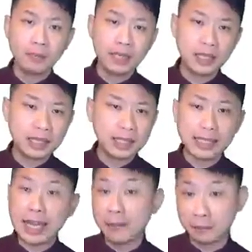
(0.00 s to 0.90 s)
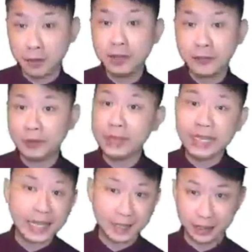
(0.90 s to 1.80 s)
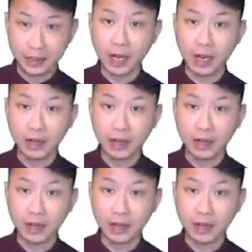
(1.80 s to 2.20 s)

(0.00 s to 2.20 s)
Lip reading: because they have two different meanings.